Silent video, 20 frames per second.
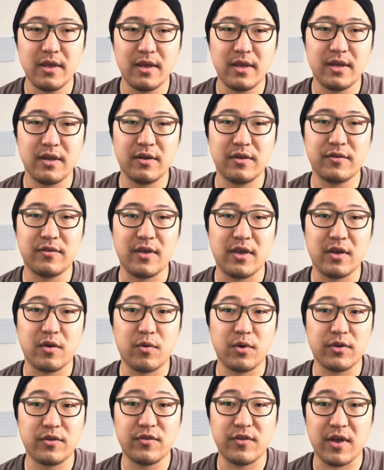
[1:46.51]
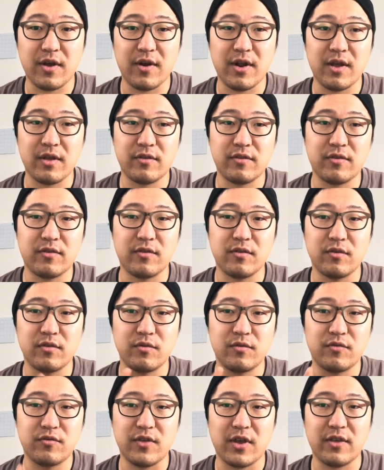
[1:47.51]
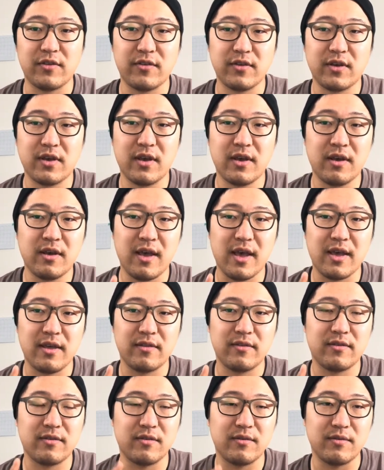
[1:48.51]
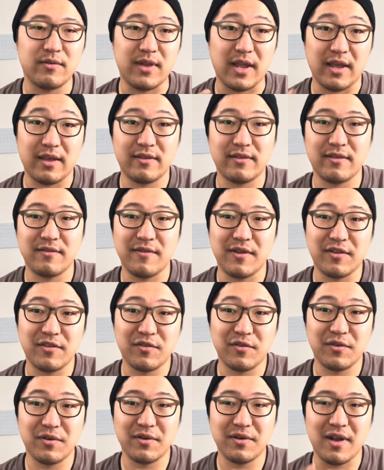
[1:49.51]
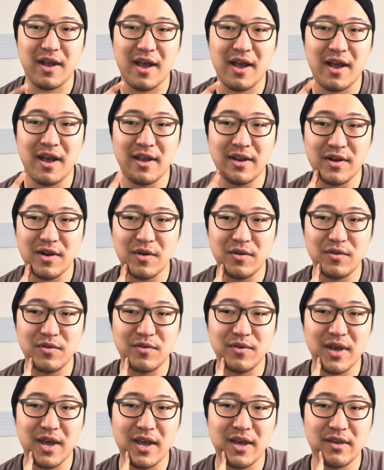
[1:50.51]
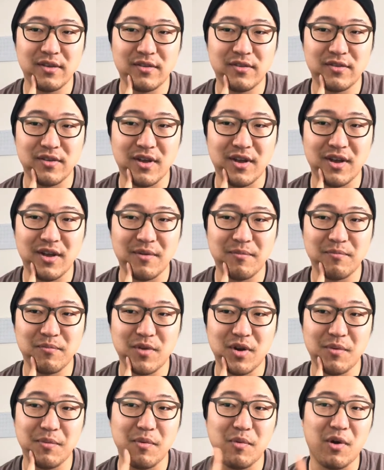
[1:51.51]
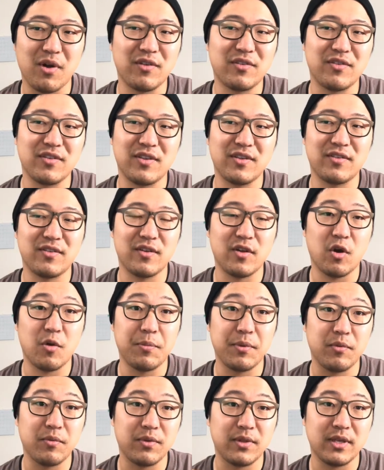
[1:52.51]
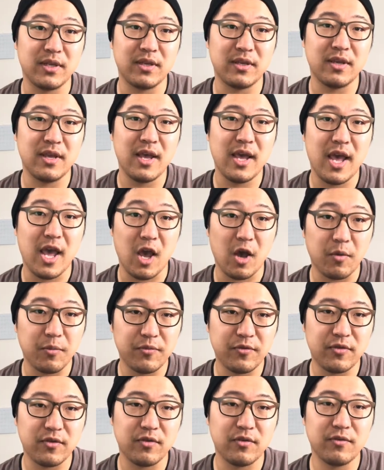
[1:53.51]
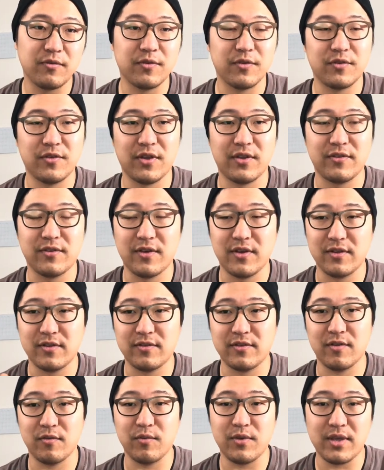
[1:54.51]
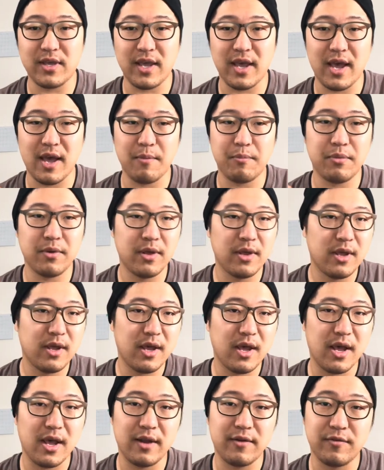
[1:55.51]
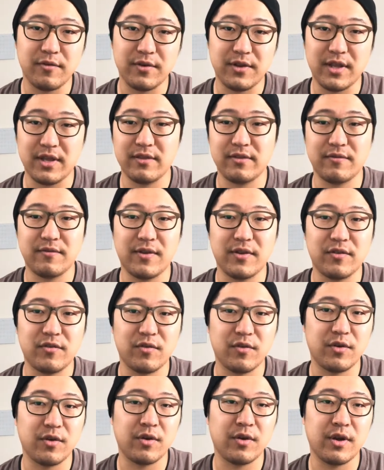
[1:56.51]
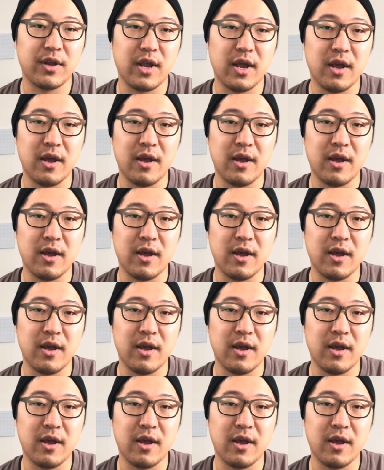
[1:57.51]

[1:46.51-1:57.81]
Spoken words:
here's a quick shout out to Jessica and to Dazed Adventurer. I know you guys going to be watching this and hope it really helps you. For Jessica, it's a recap, and for Dazed Adventurer,